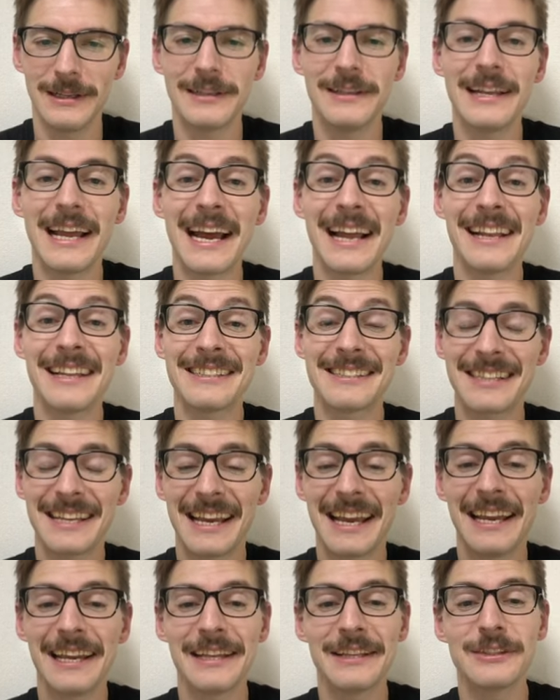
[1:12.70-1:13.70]
Now let's
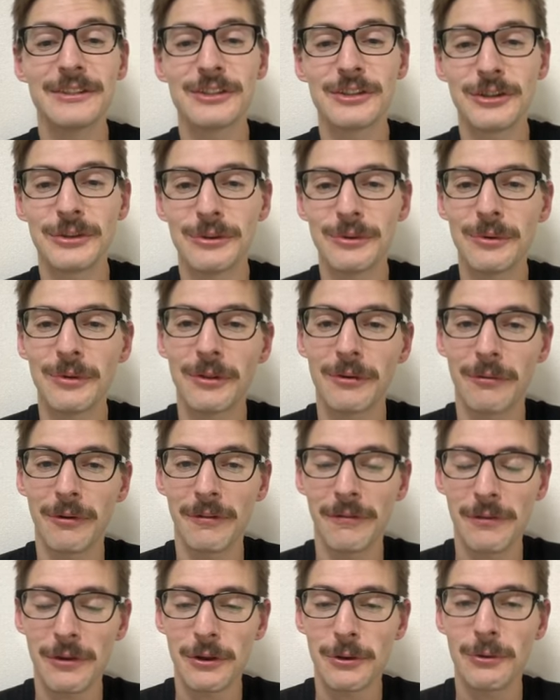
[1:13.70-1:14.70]
get into the
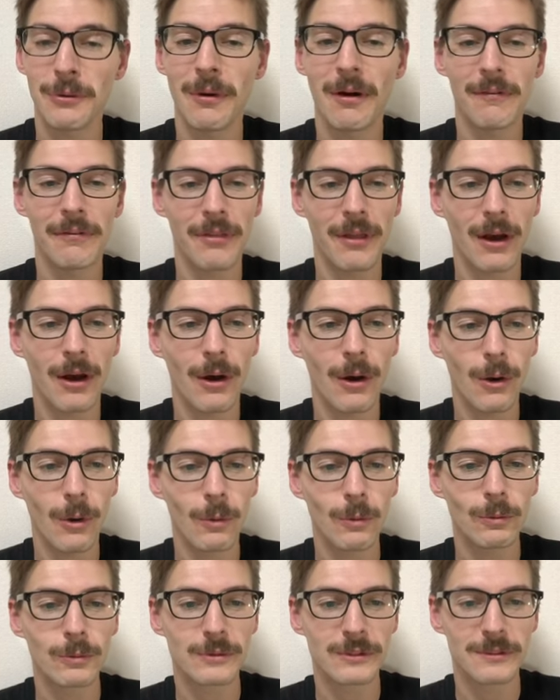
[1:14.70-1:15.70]
review of the
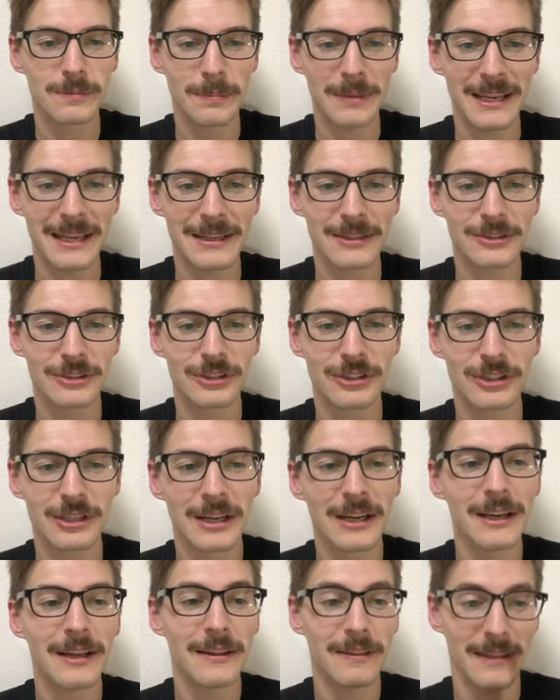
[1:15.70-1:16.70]
whole speech.
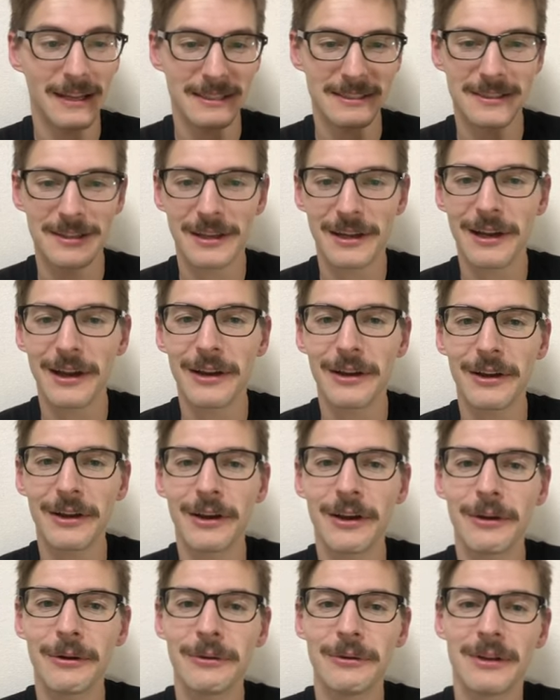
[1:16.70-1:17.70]
That's the color
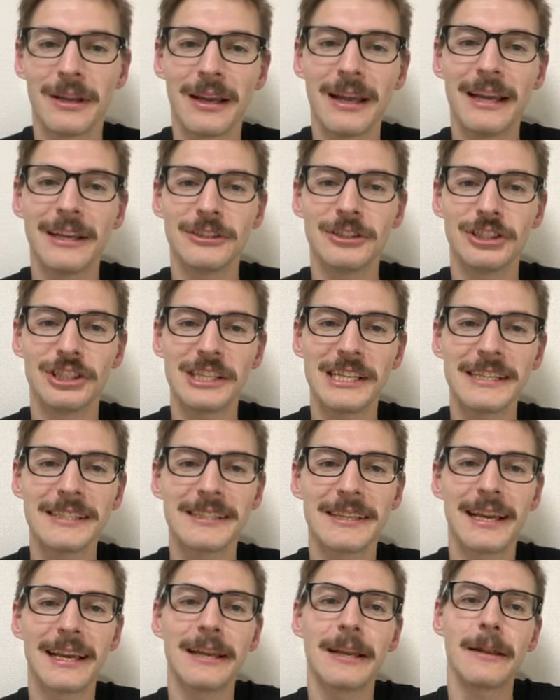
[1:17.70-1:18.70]
code. She
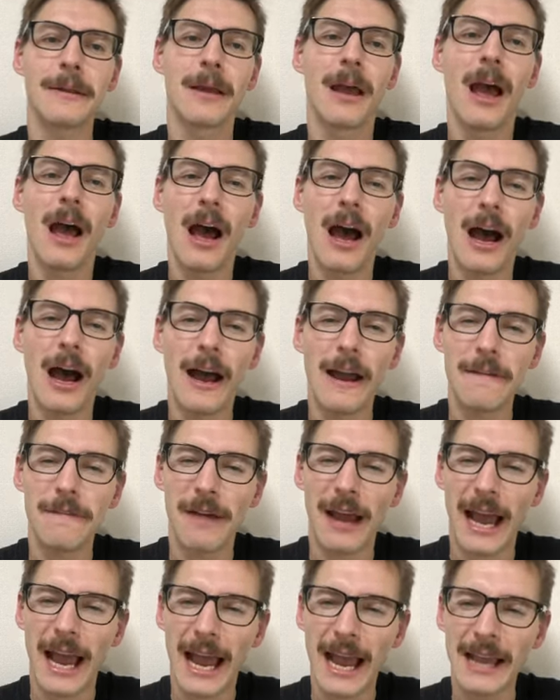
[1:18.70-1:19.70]
said,
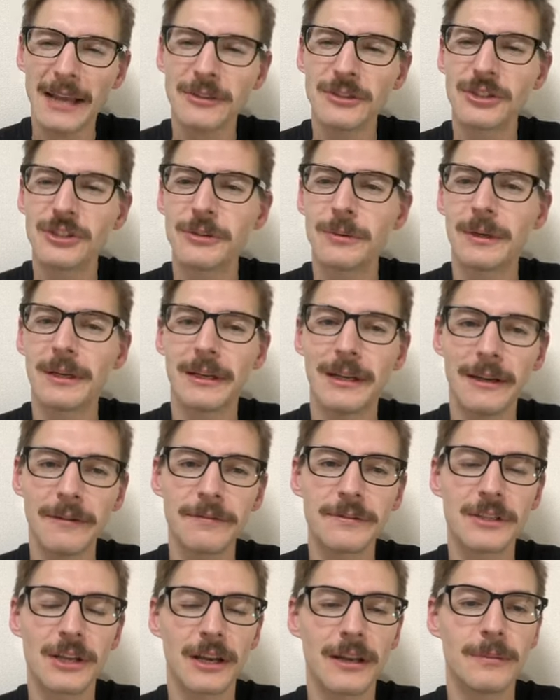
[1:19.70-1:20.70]
I've asked you enough
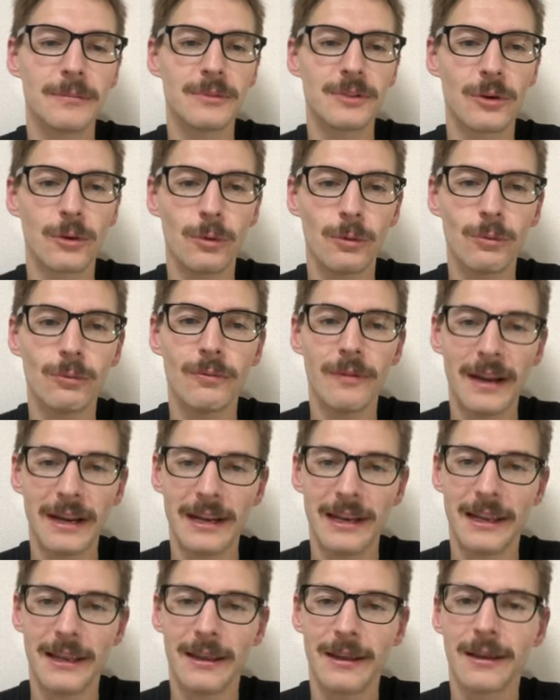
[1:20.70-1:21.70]
times
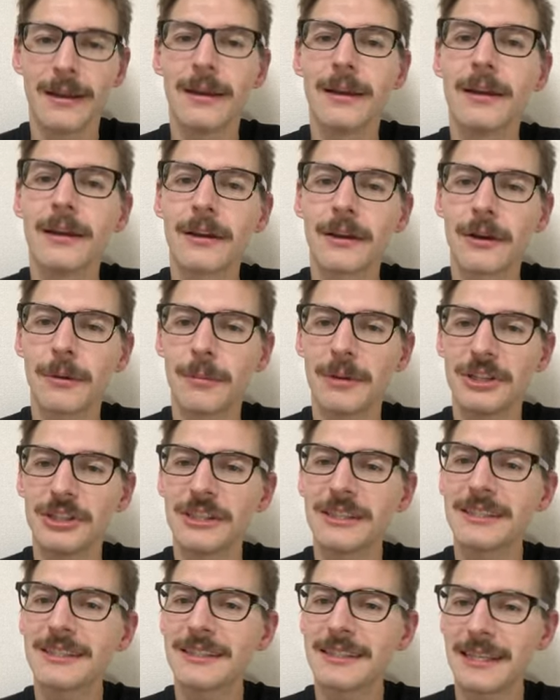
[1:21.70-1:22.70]
already. Can we
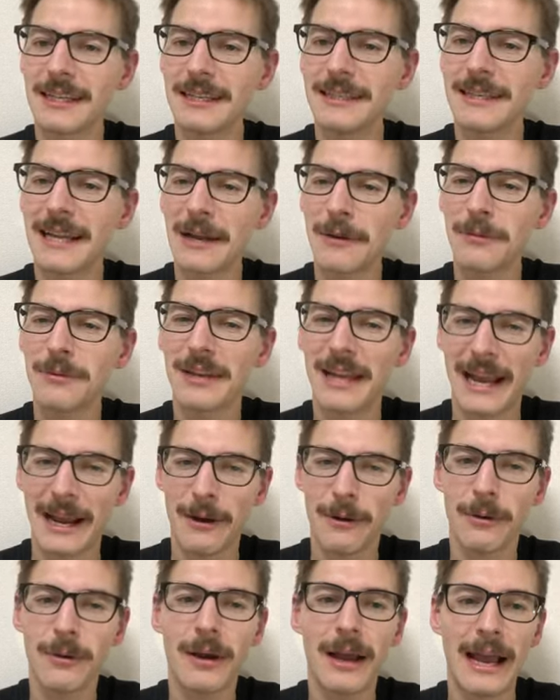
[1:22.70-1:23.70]
just sit down
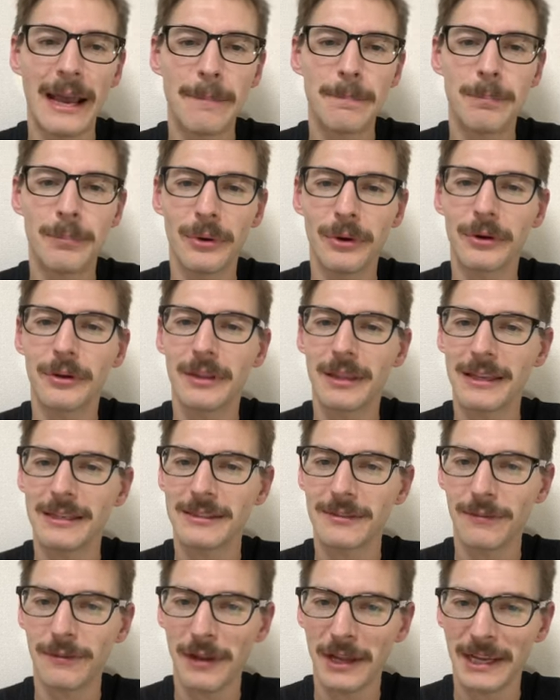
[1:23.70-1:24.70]
now and book these
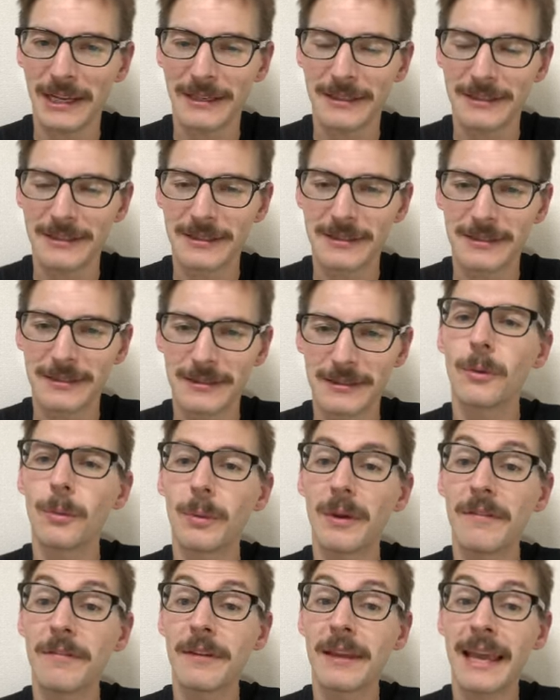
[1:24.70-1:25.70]
flights?
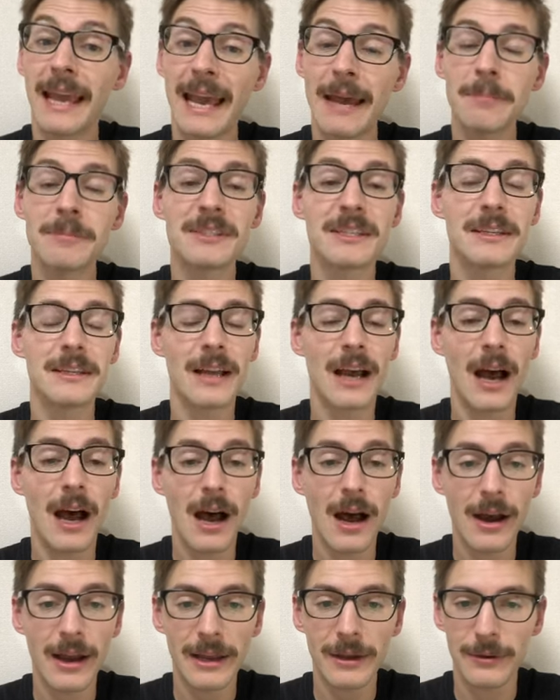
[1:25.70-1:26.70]
We've kept an
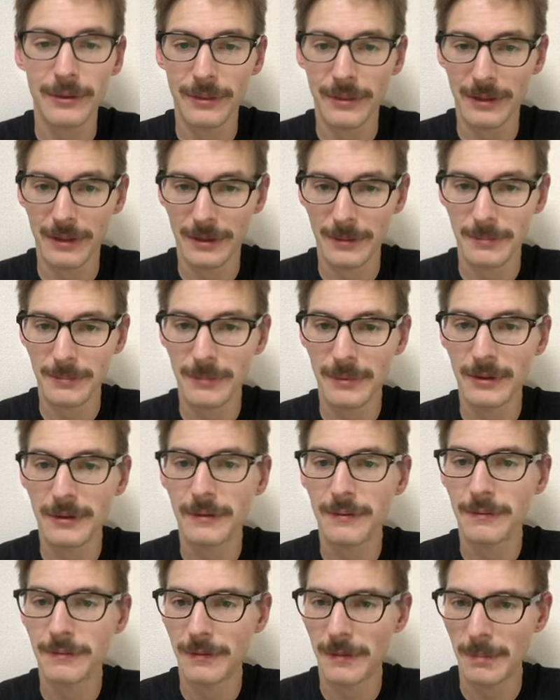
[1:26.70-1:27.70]
eye on them
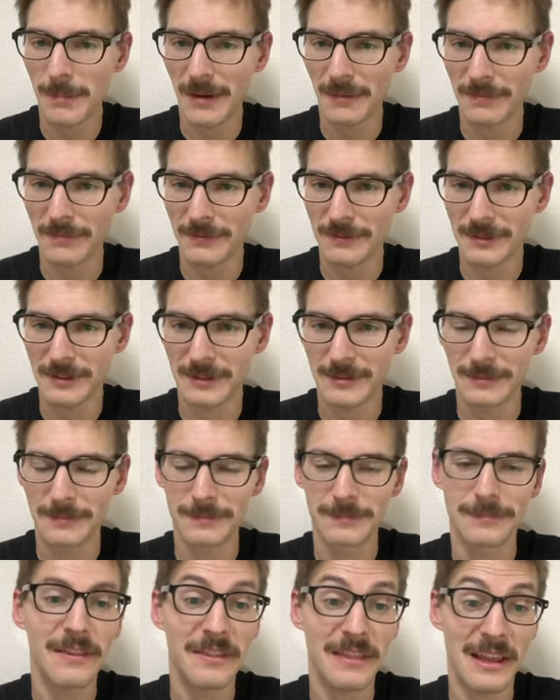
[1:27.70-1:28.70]
for months.
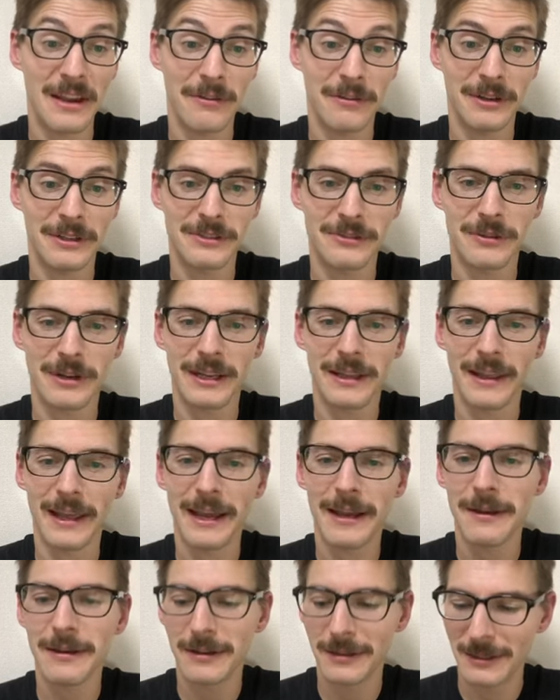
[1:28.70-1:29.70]
There it is right
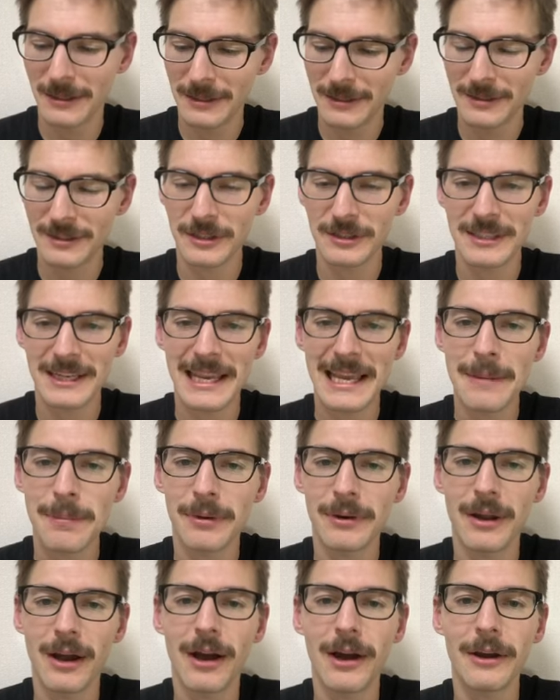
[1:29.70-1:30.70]
there. So to keep
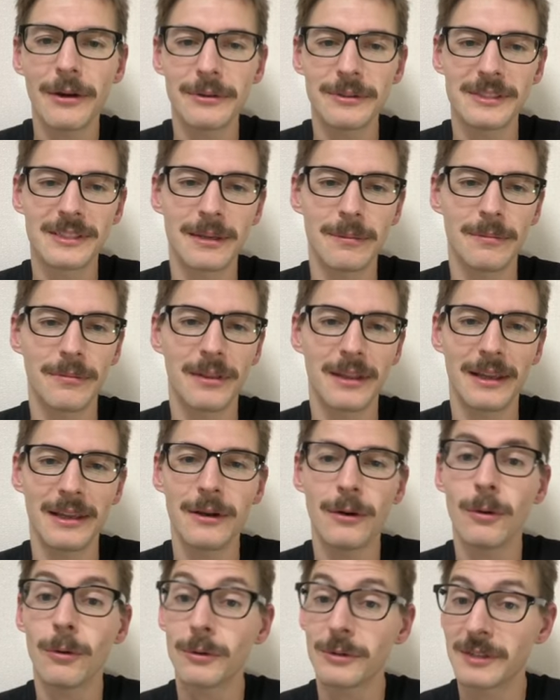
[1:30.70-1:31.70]
an eye on
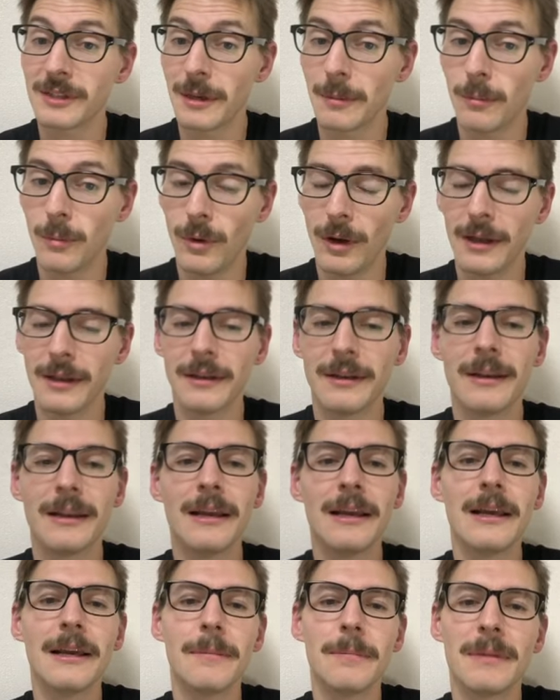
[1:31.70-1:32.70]
something or someone
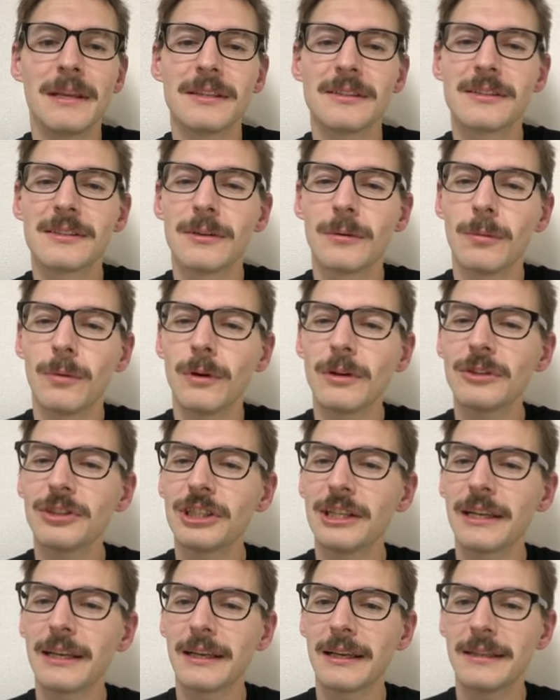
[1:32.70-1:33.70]
means to
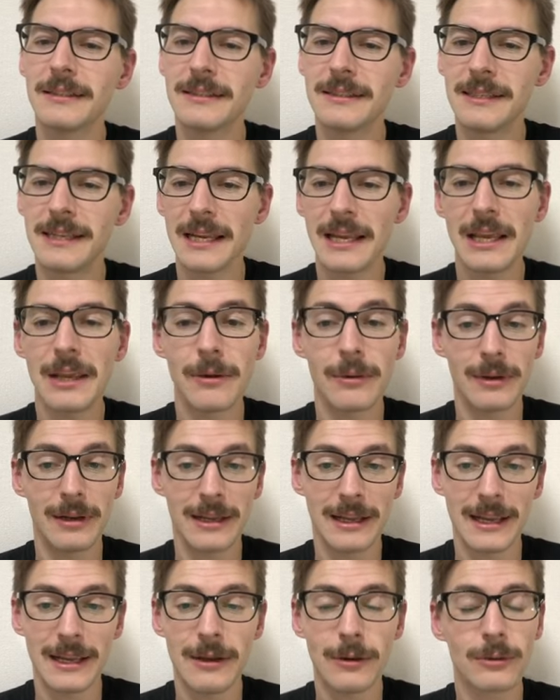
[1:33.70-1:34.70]
watch it
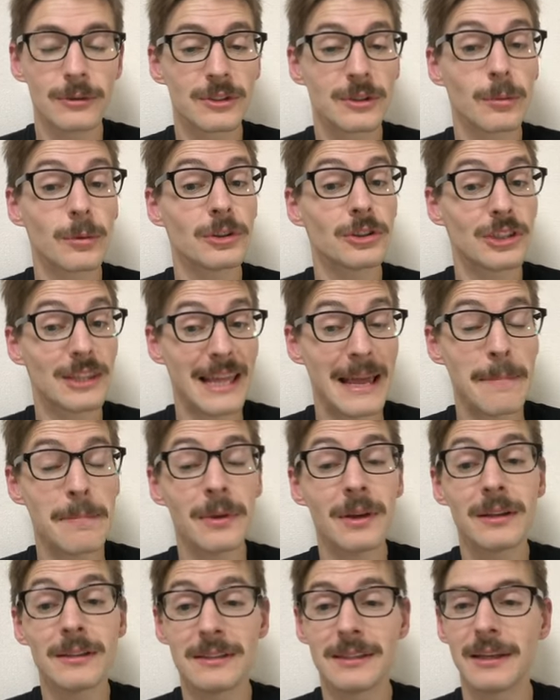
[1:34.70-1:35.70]
continually or to watch them
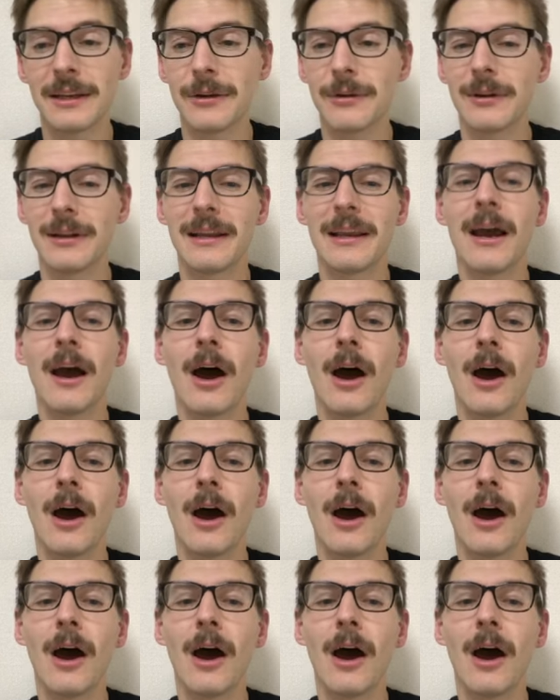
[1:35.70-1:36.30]
continually